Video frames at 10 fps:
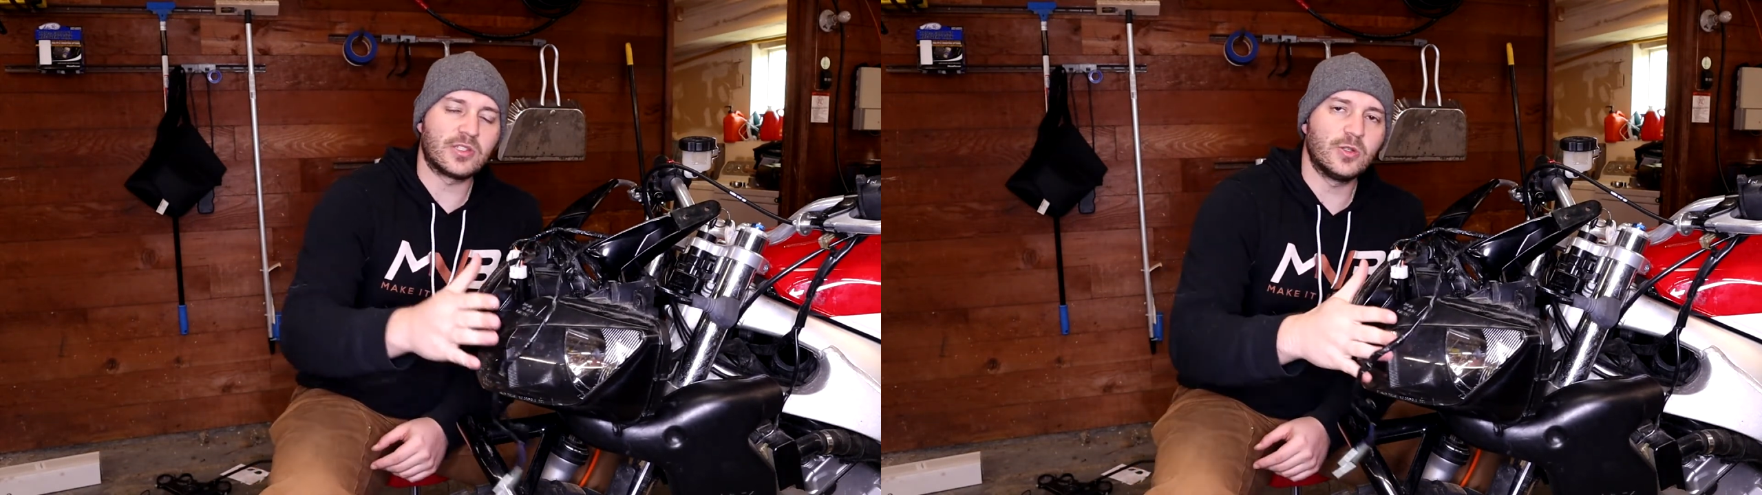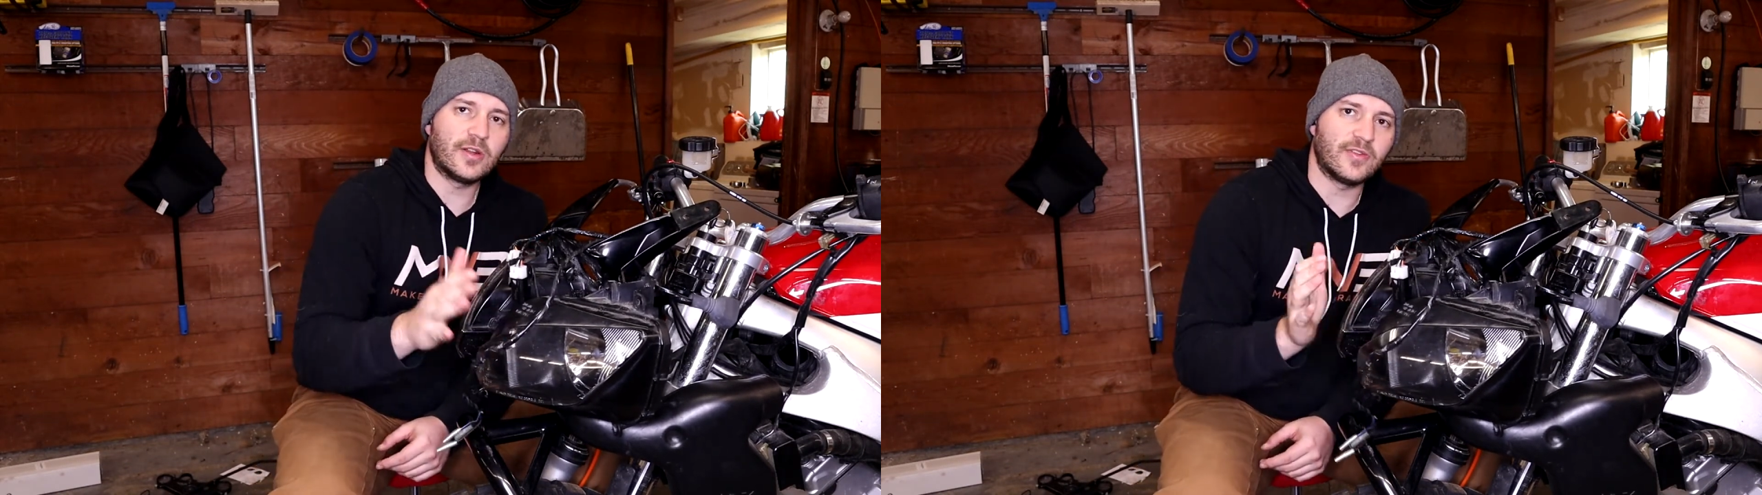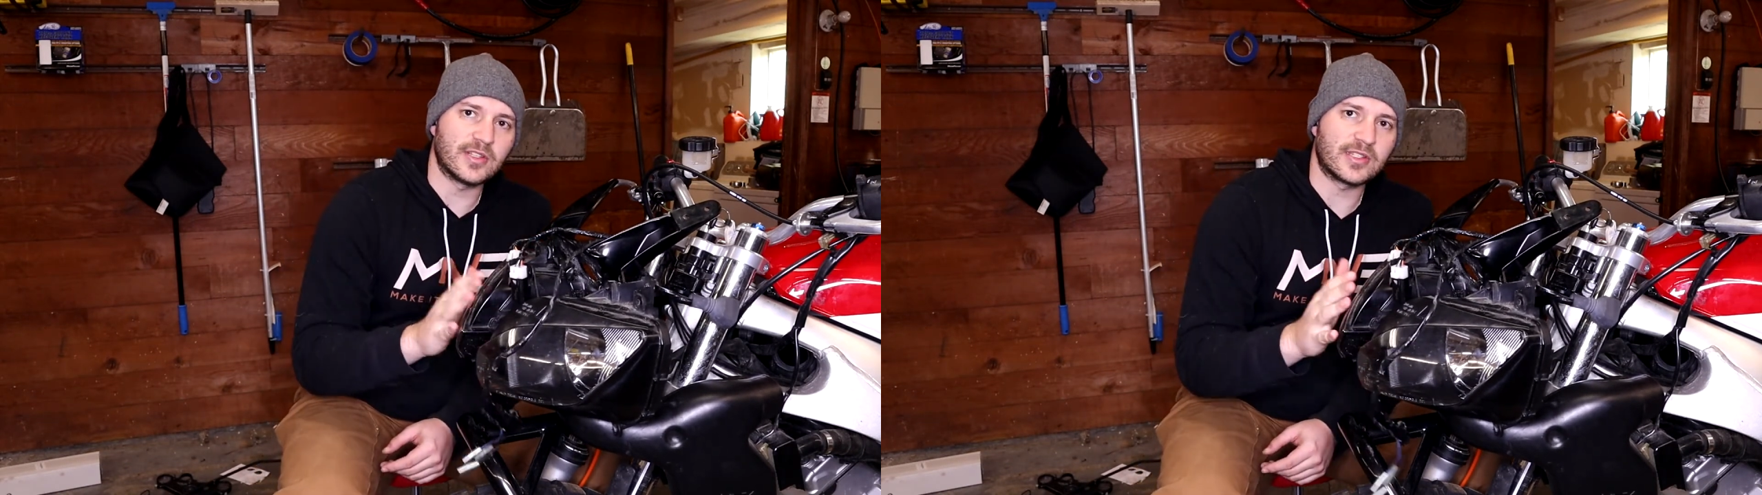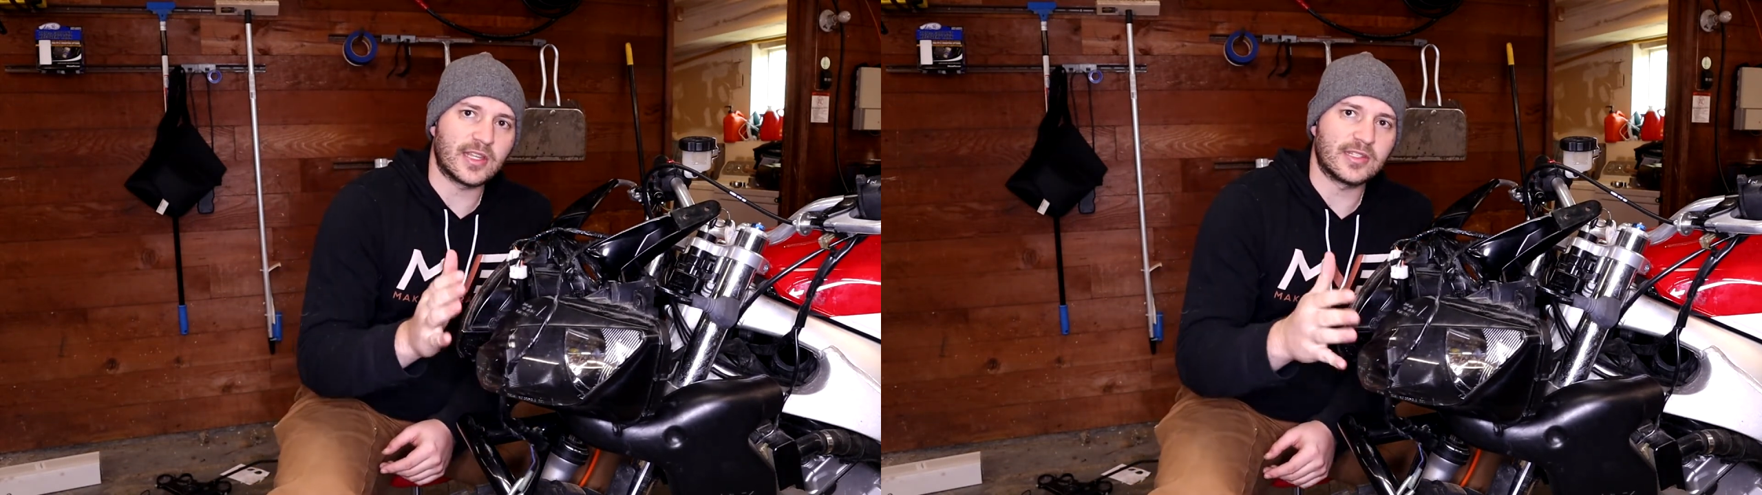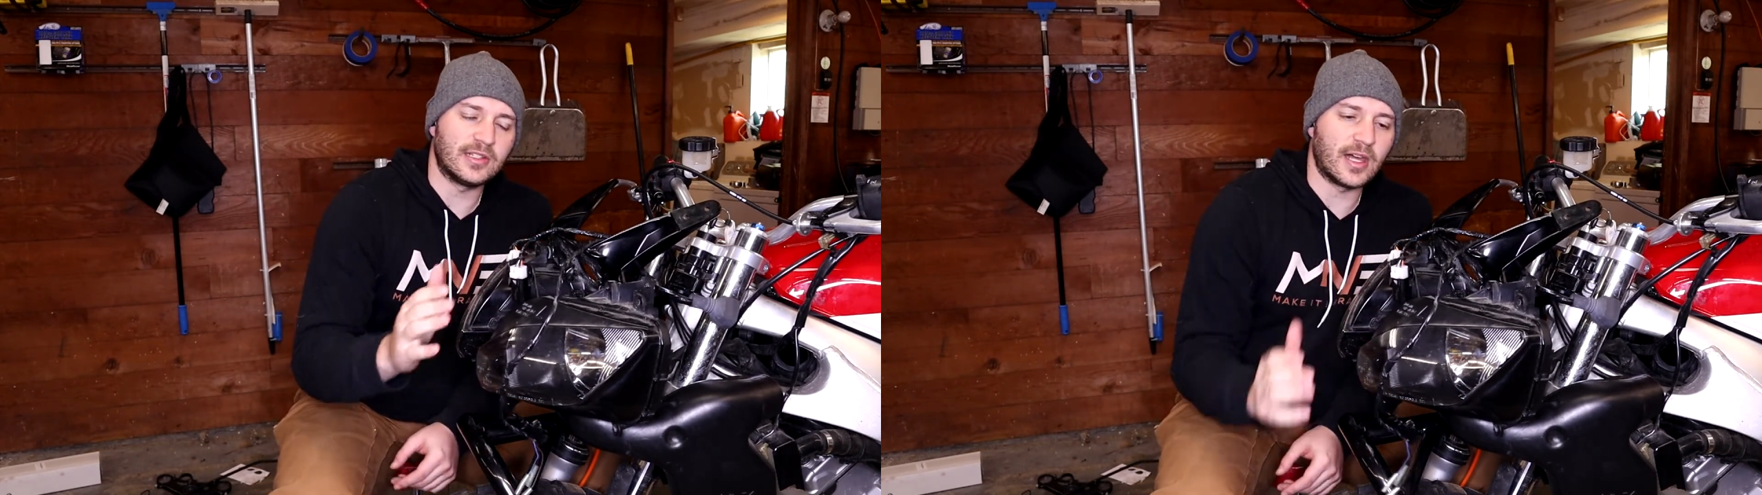two different
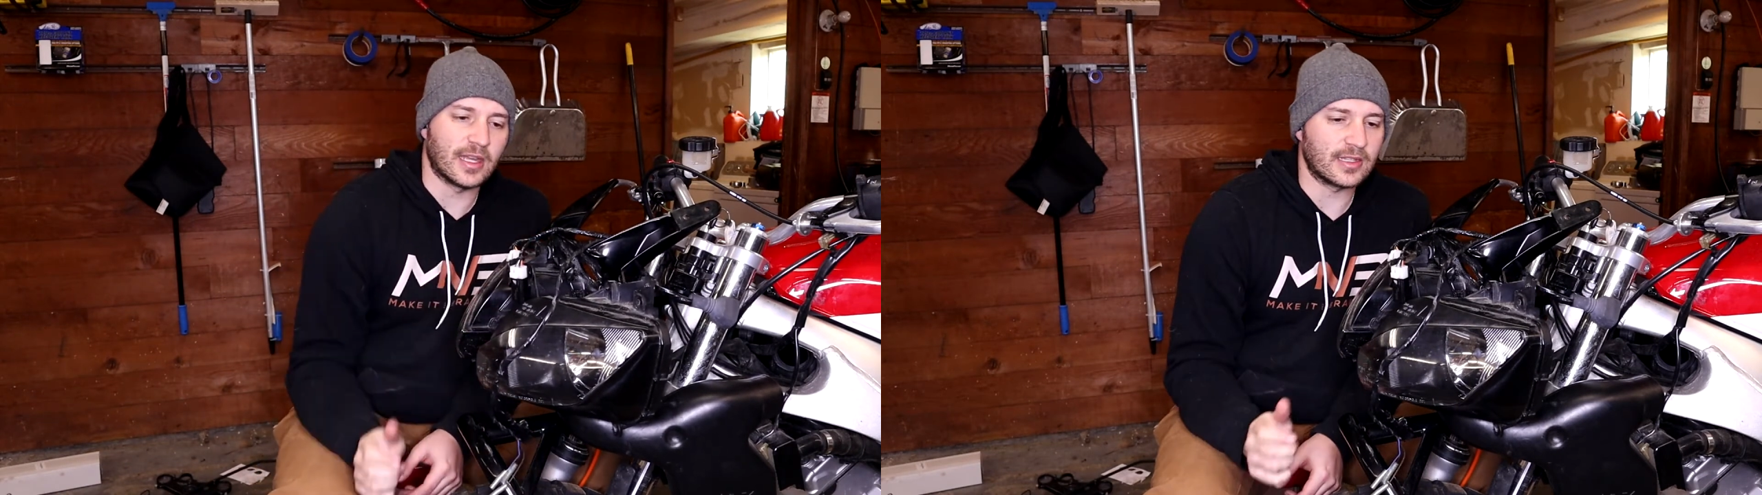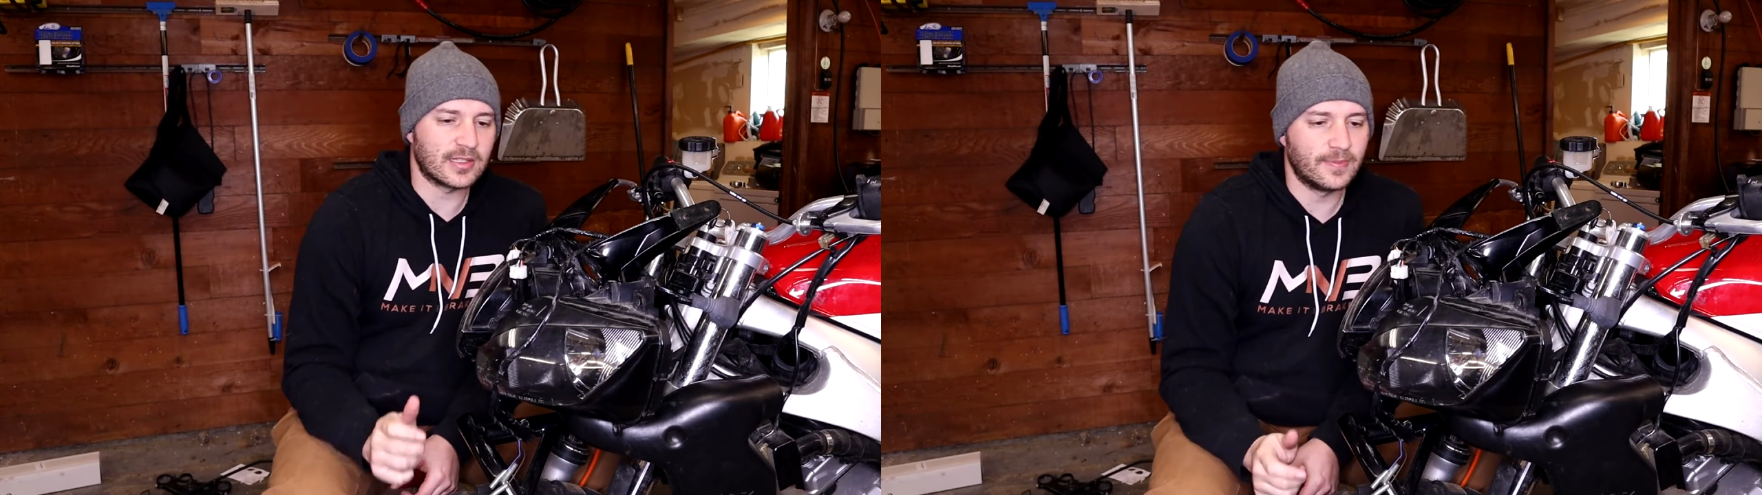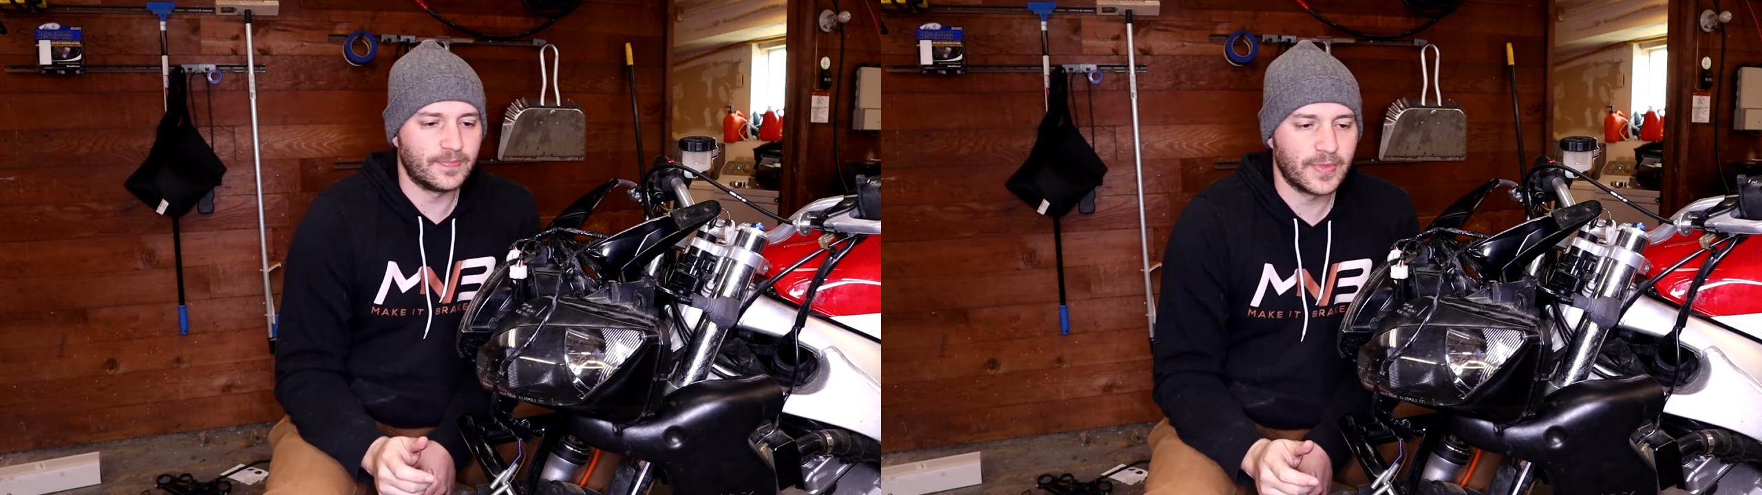sets of lights.